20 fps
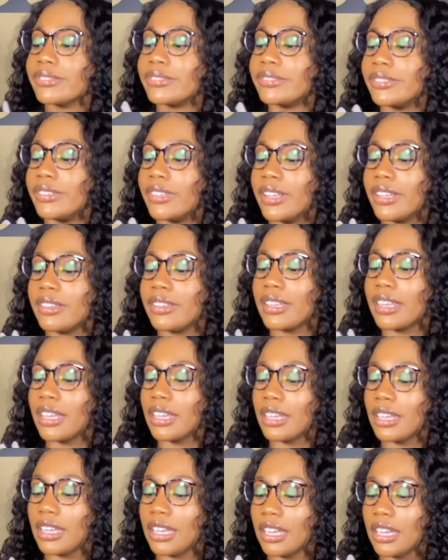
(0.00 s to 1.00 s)
nothing
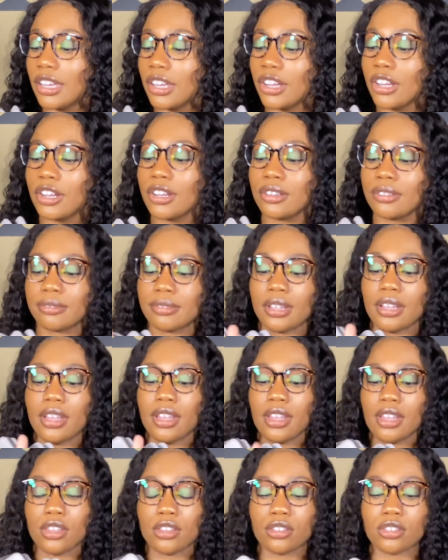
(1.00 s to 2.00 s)
in here.
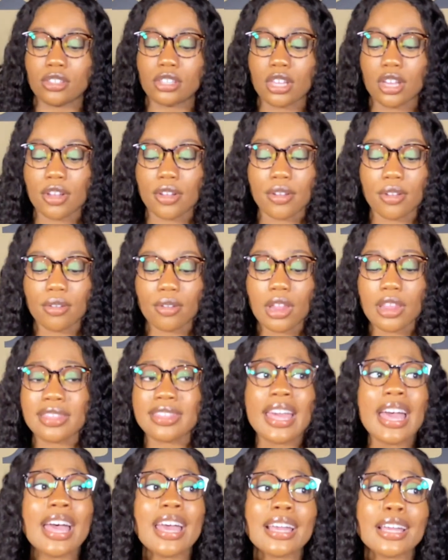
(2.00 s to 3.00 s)
So
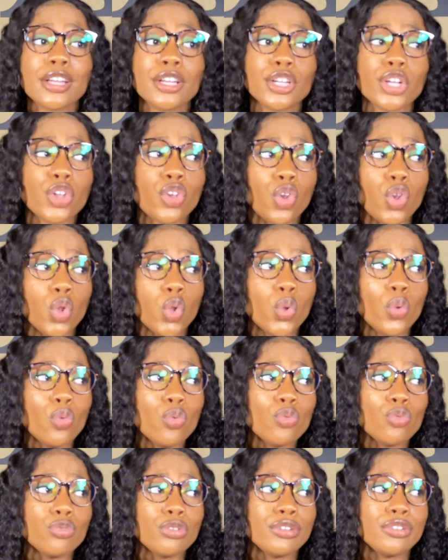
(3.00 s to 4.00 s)
that
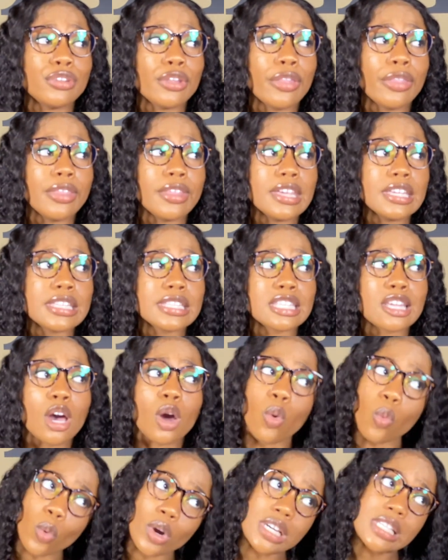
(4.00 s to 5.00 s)
concludes this
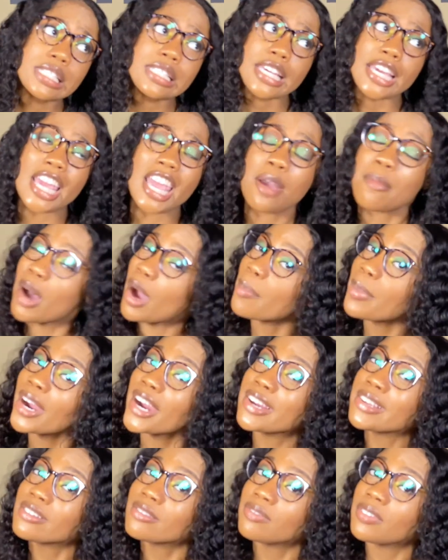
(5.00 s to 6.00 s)
What's in My
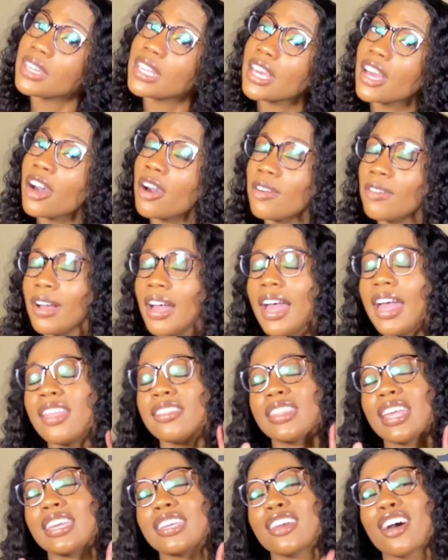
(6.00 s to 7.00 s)
Purse video.
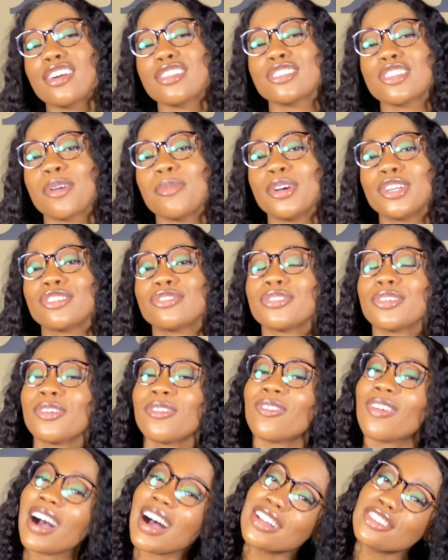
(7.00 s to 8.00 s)
Thank y'all so much for
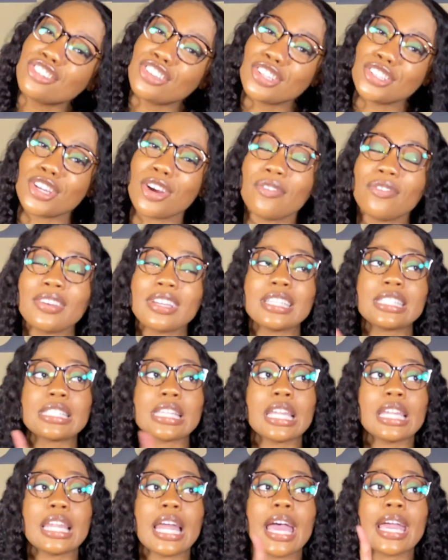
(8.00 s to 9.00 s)
watching. Don't forget
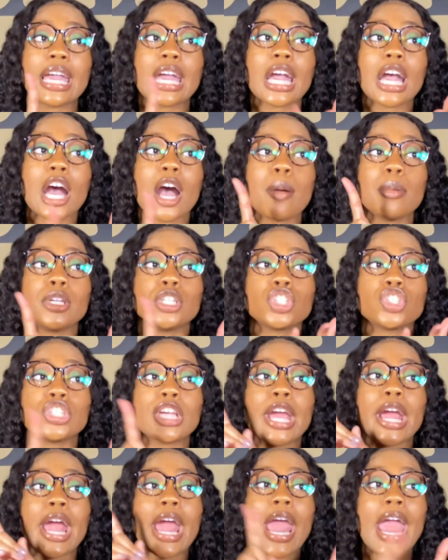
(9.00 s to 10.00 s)
to like, comment,
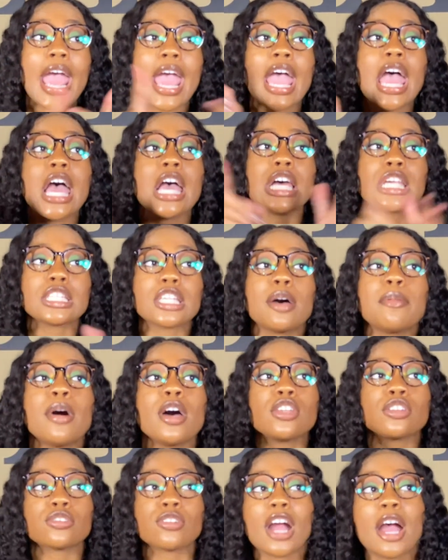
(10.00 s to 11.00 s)
share, and
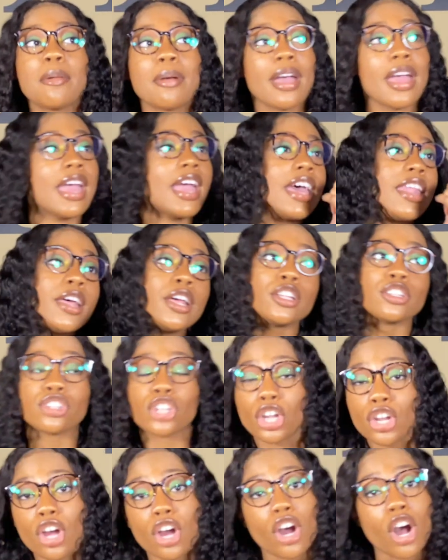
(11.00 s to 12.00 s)
subscribe, and
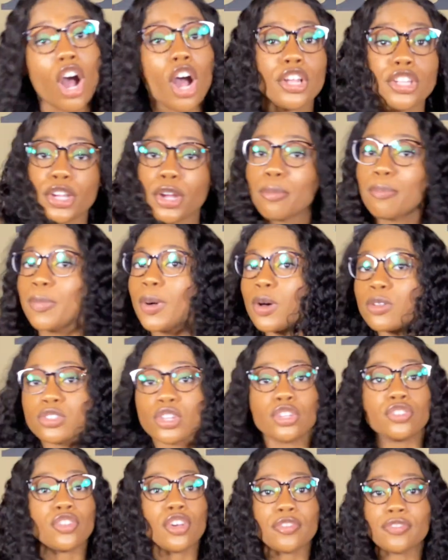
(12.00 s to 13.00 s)
turn on your
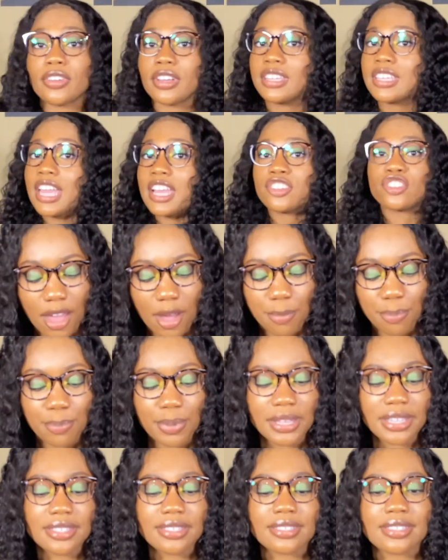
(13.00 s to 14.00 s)
post notifications.
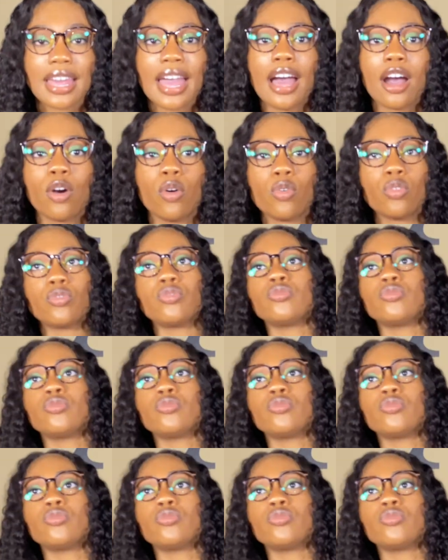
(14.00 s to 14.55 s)
Peace out.